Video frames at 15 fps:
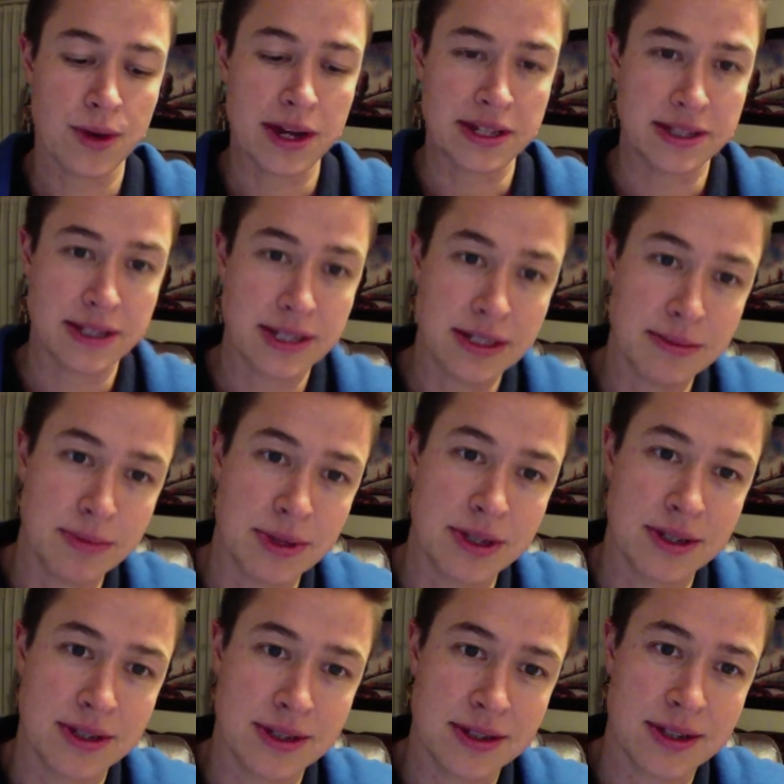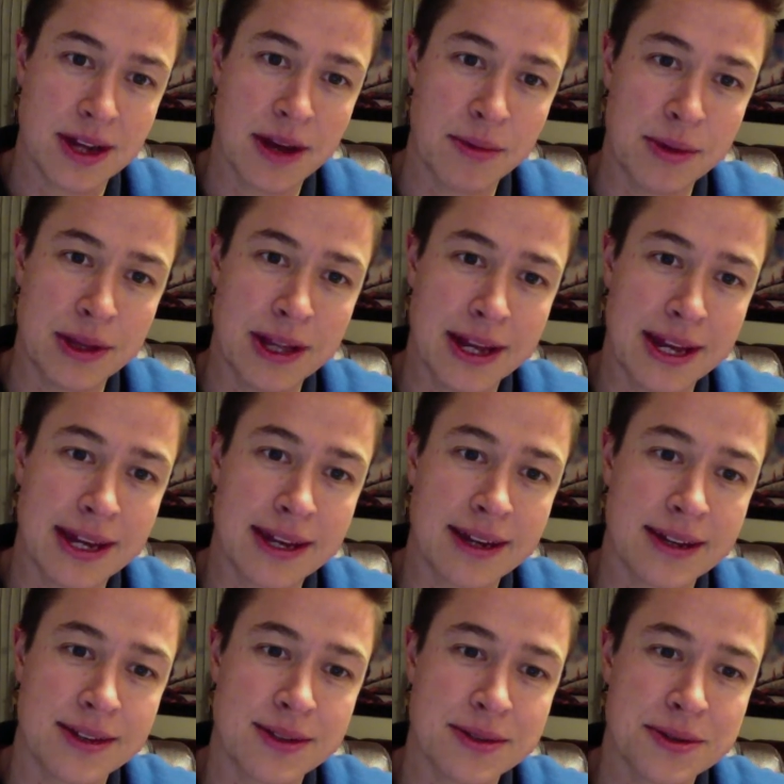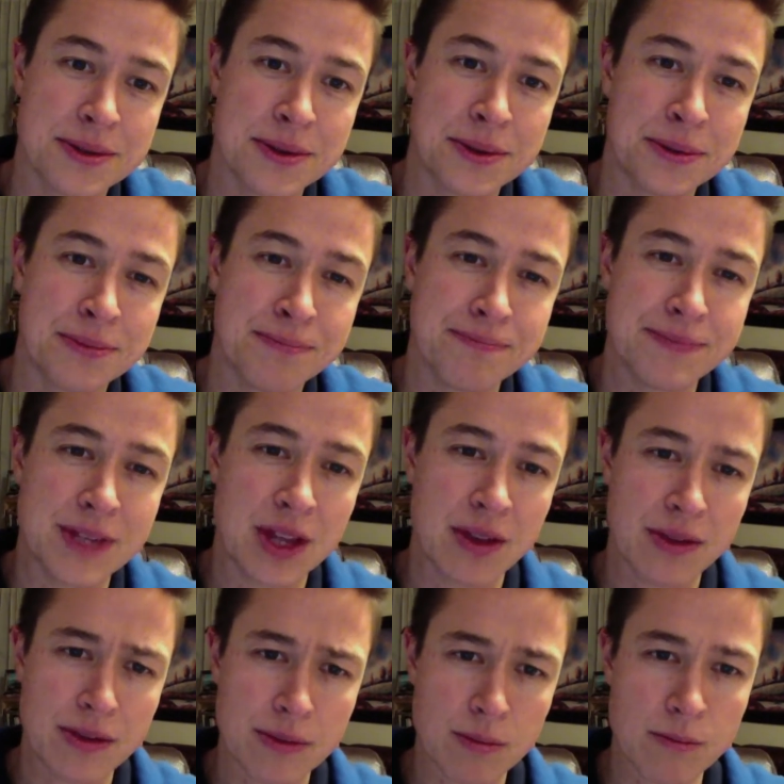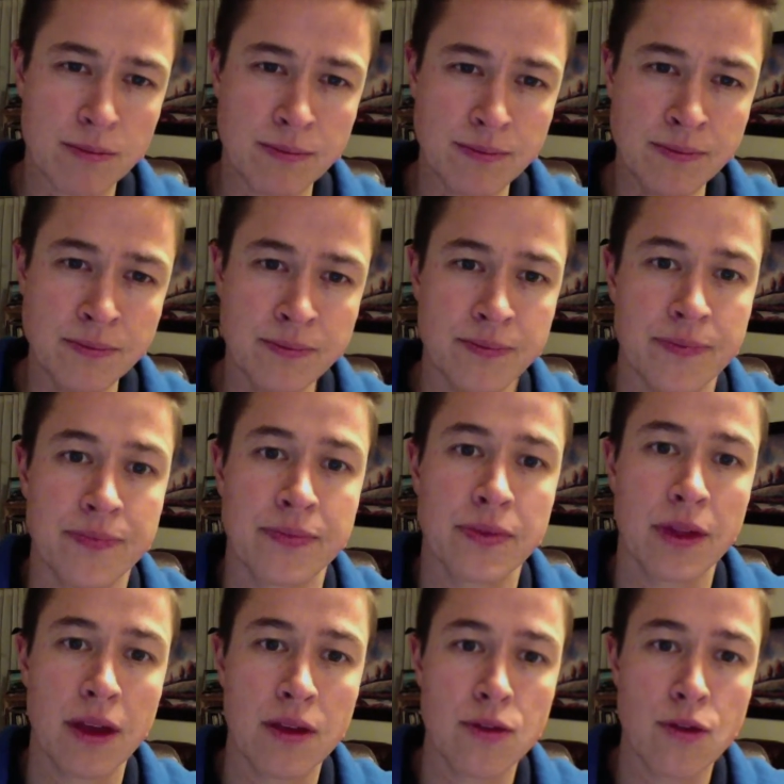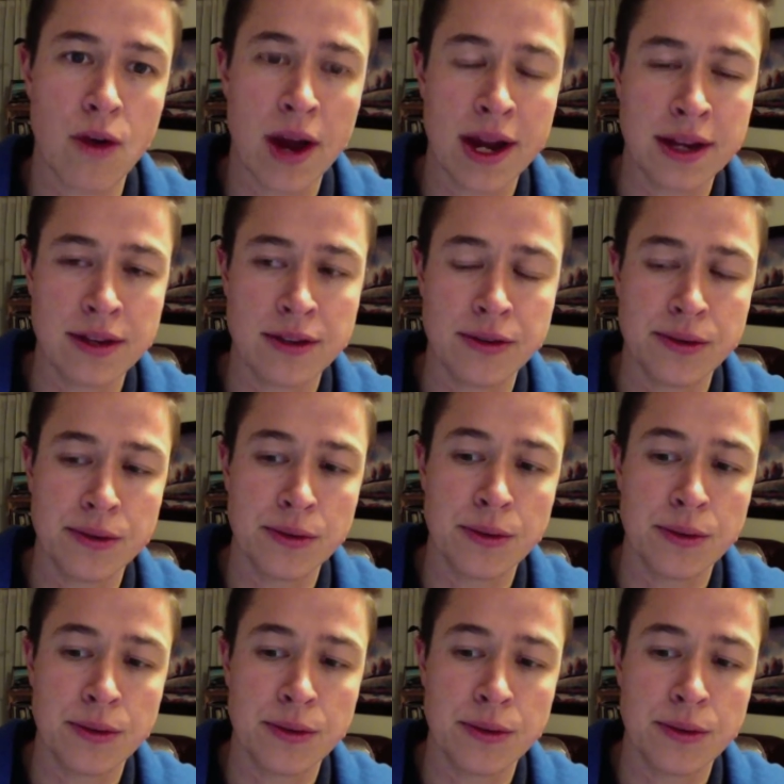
as deep as I would like, and so it's trying to